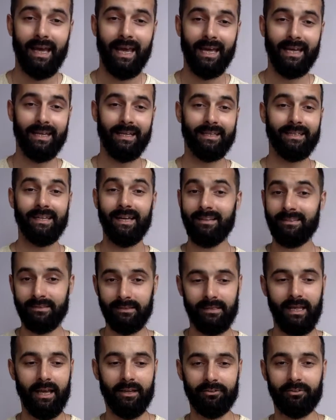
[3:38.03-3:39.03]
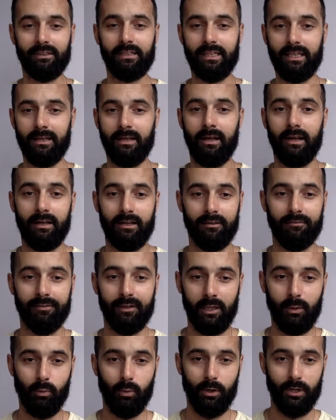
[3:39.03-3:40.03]
and it doesn't actually, the
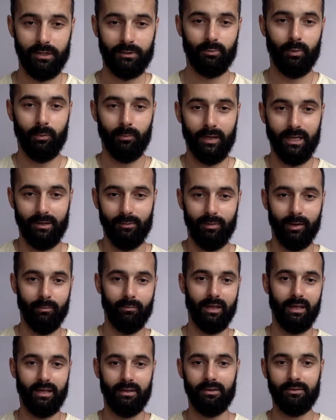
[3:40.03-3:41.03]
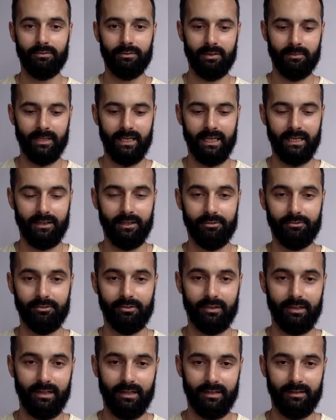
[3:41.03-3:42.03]
filler words when we use them in English